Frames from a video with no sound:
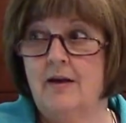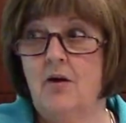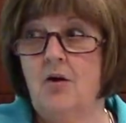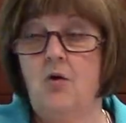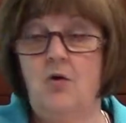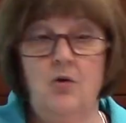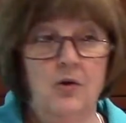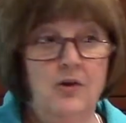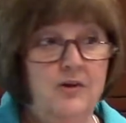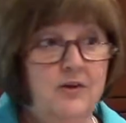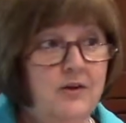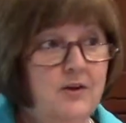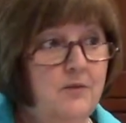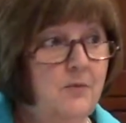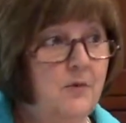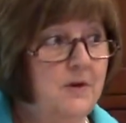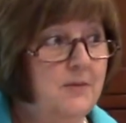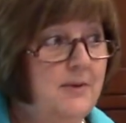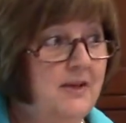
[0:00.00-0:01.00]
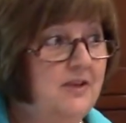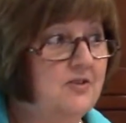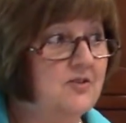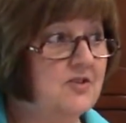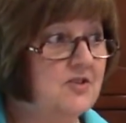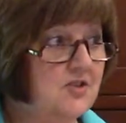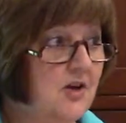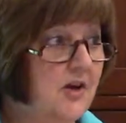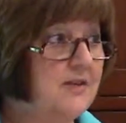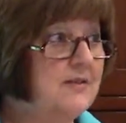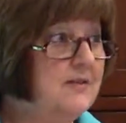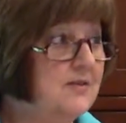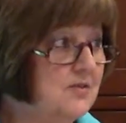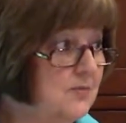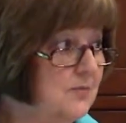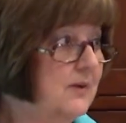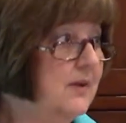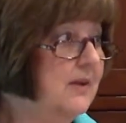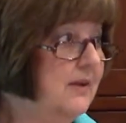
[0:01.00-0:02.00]
Or you're going to want to make your
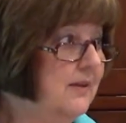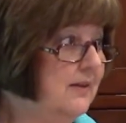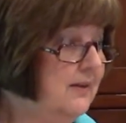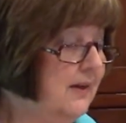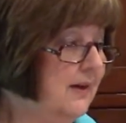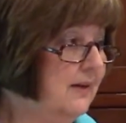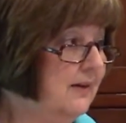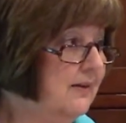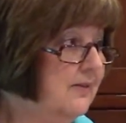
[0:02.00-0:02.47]
sauces really thick.